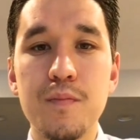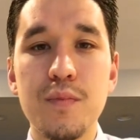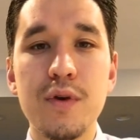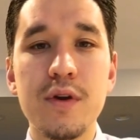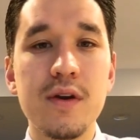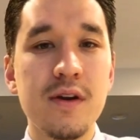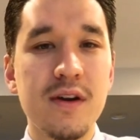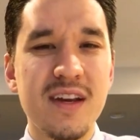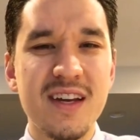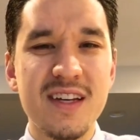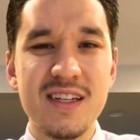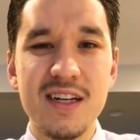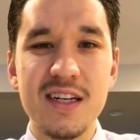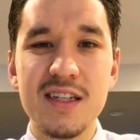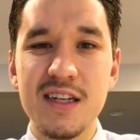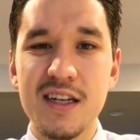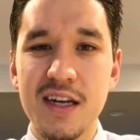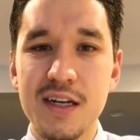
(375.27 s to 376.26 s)
putting your kids'
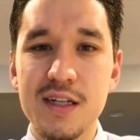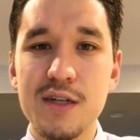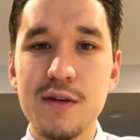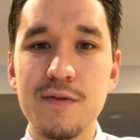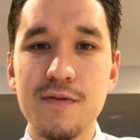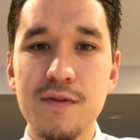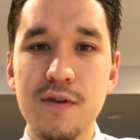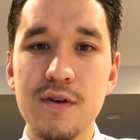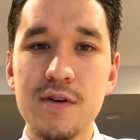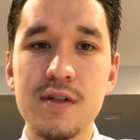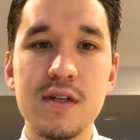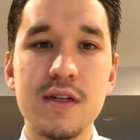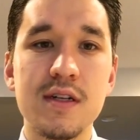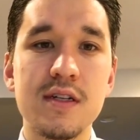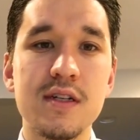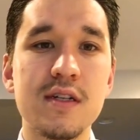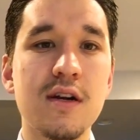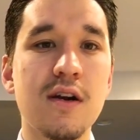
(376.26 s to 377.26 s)
education first,
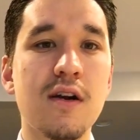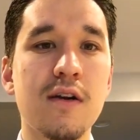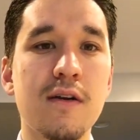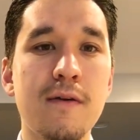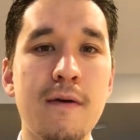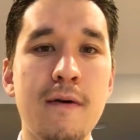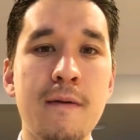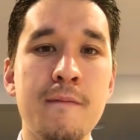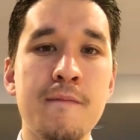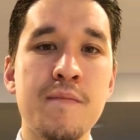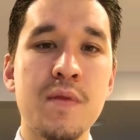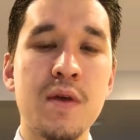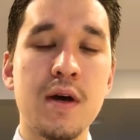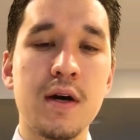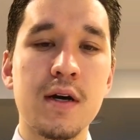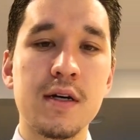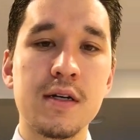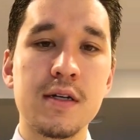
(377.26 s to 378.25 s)
and start
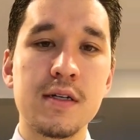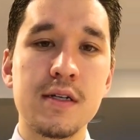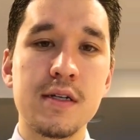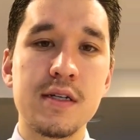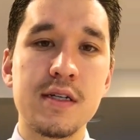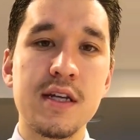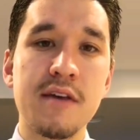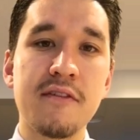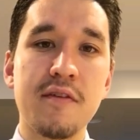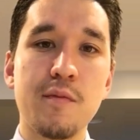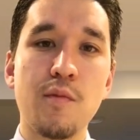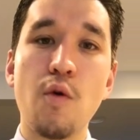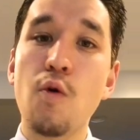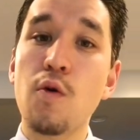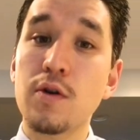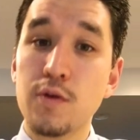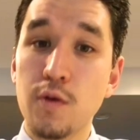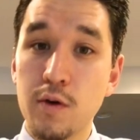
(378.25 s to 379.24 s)
saving
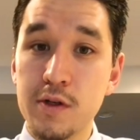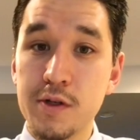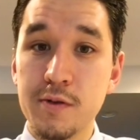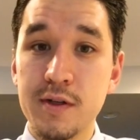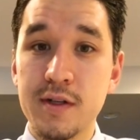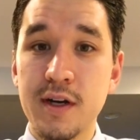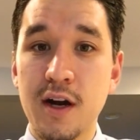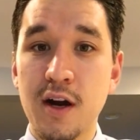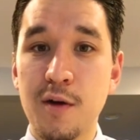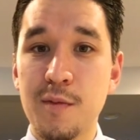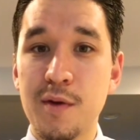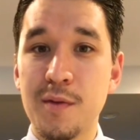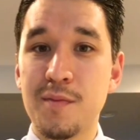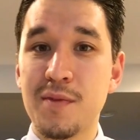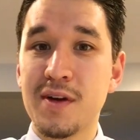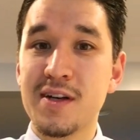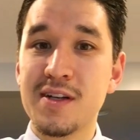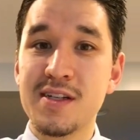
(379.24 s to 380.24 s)
more towards
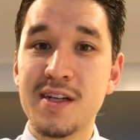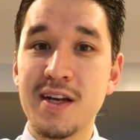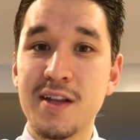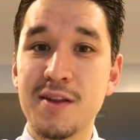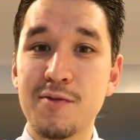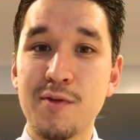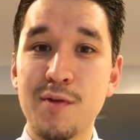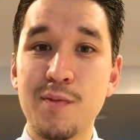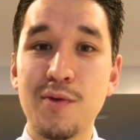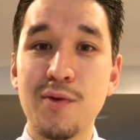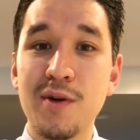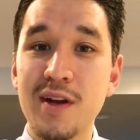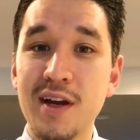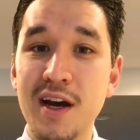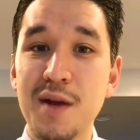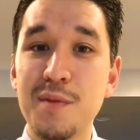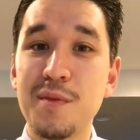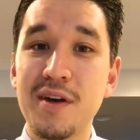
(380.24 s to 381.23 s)
retirement, because that
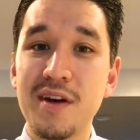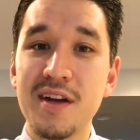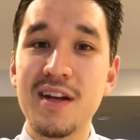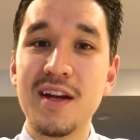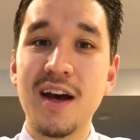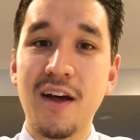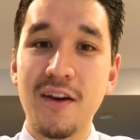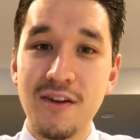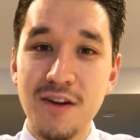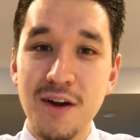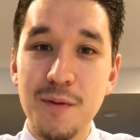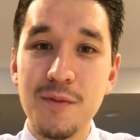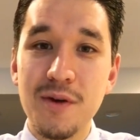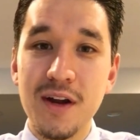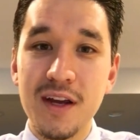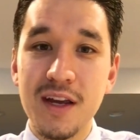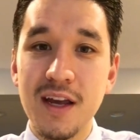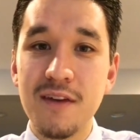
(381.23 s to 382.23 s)
$3.9 million
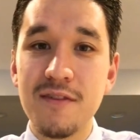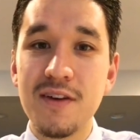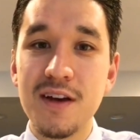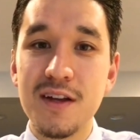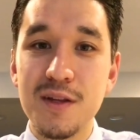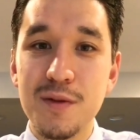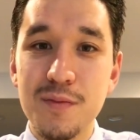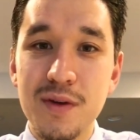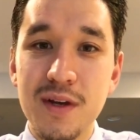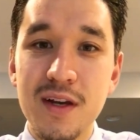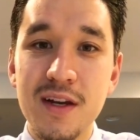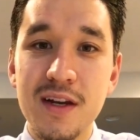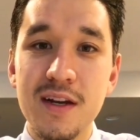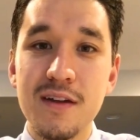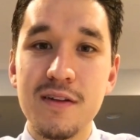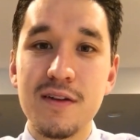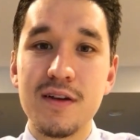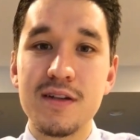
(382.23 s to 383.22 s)
number I gave you at the
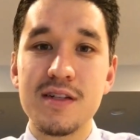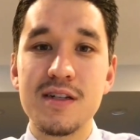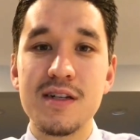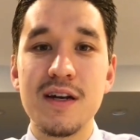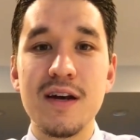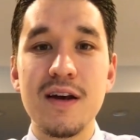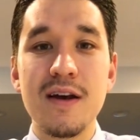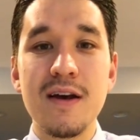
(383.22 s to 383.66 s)
beginning of this